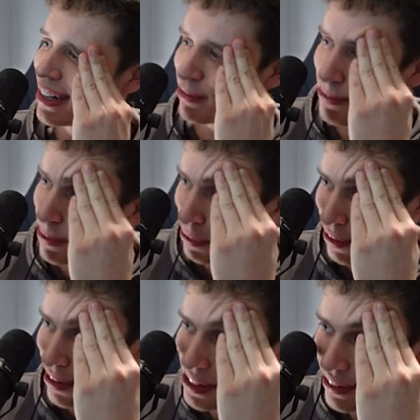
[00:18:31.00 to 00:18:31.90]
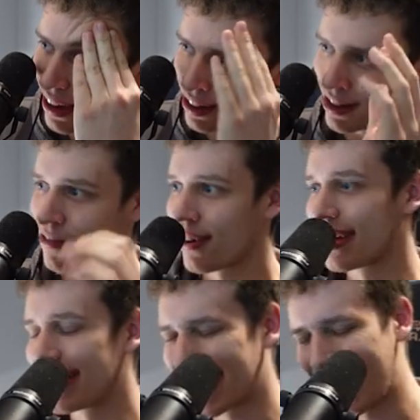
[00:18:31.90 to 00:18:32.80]
been performing well so far
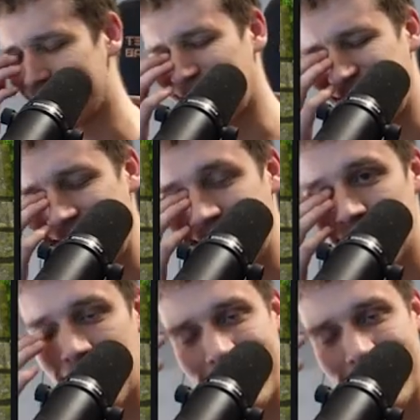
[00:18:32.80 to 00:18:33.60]
this game for me? He's just like